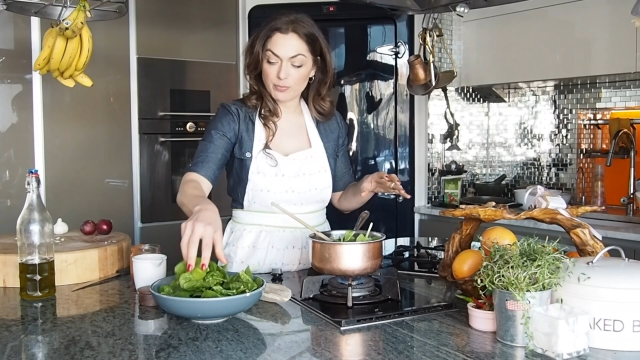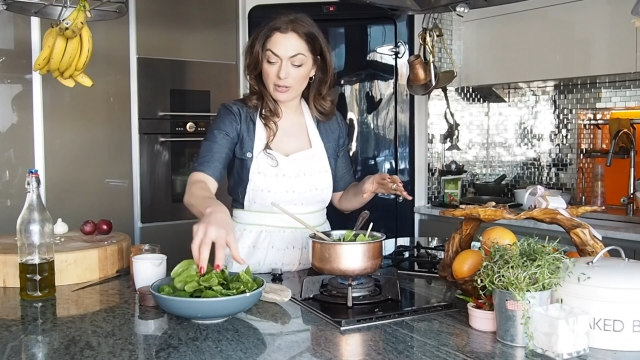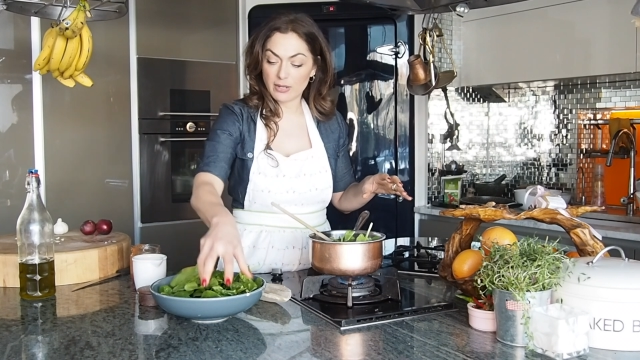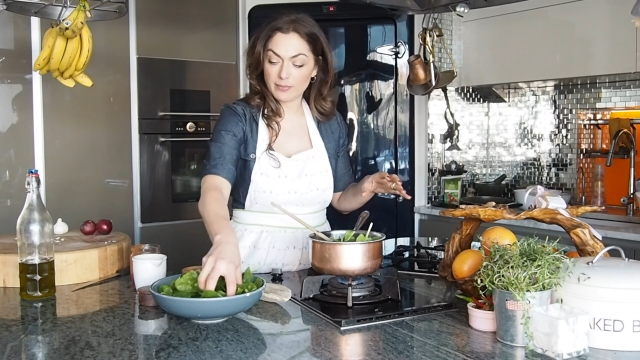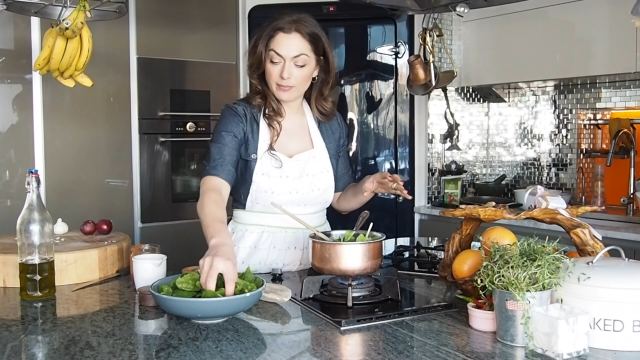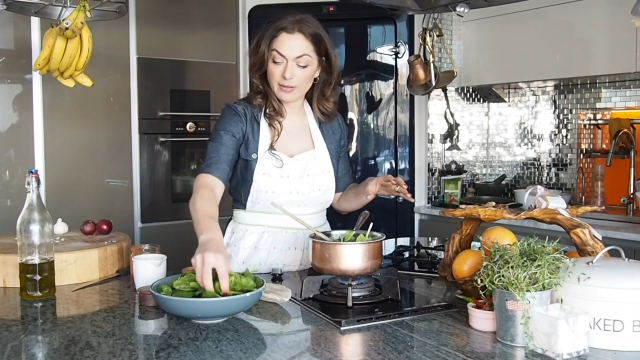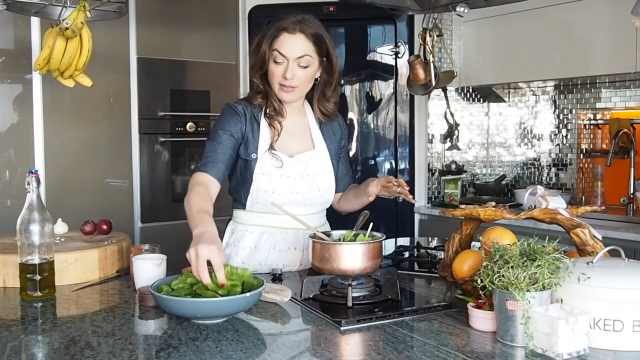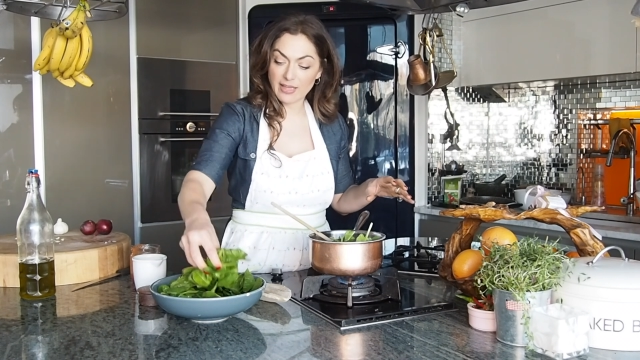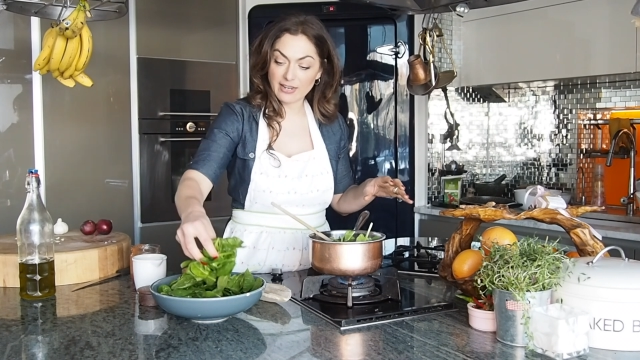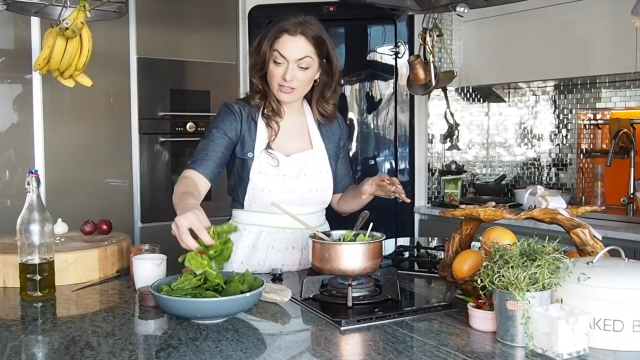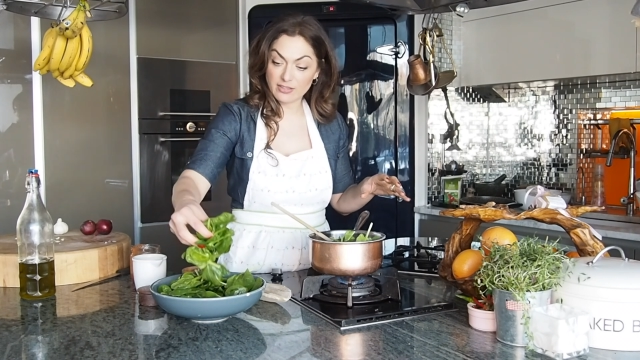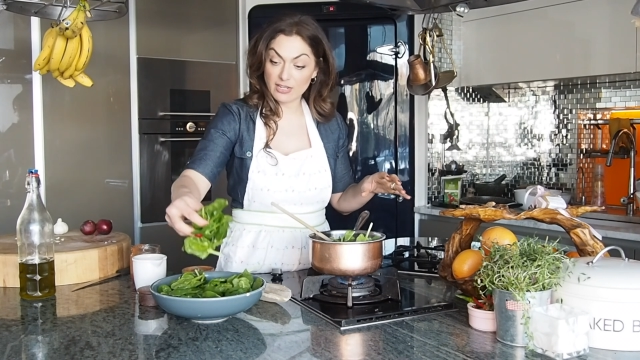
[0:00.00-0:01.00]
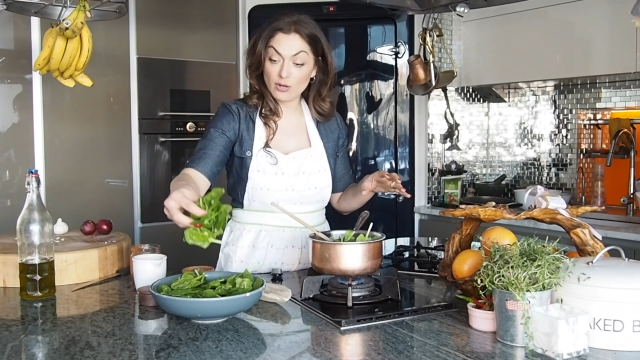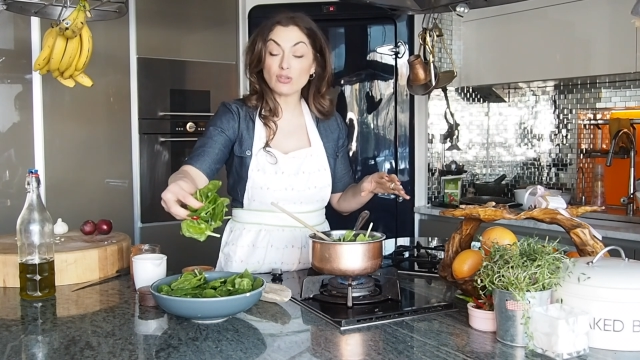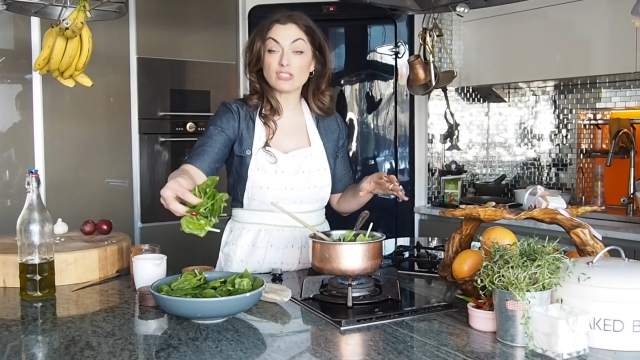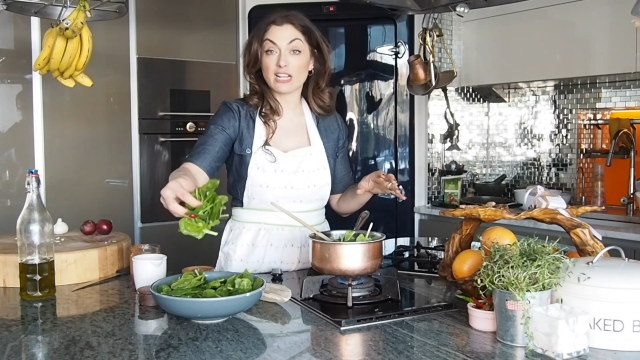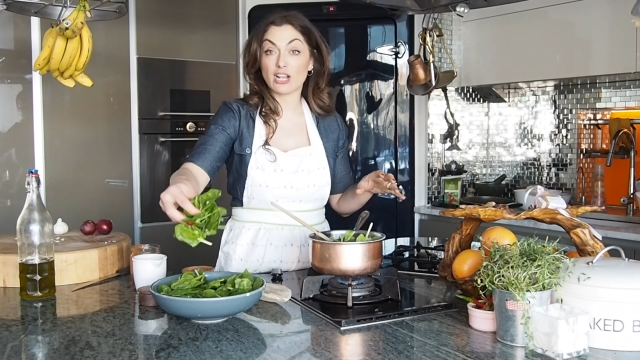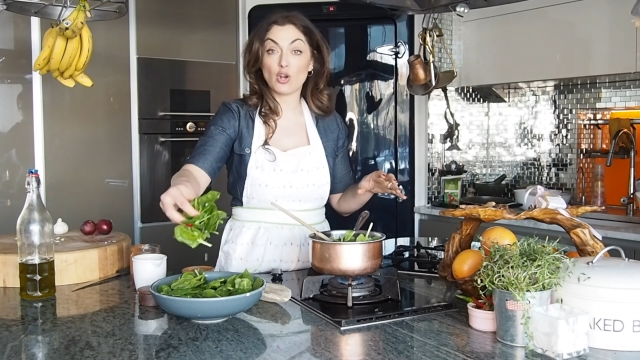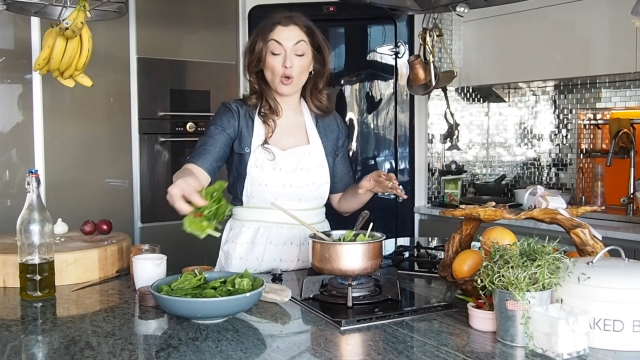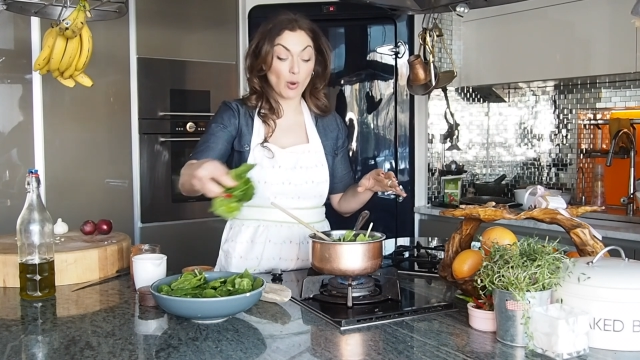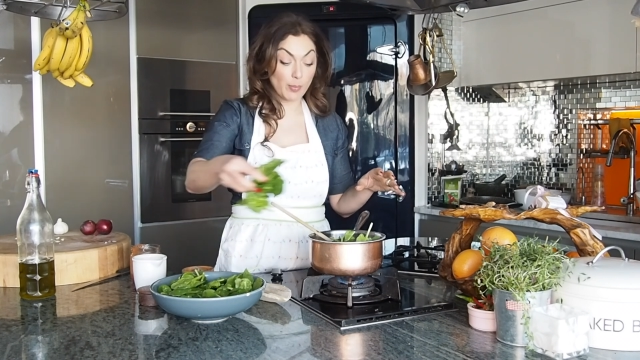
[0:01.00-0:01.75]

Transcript: But it looks like a lot,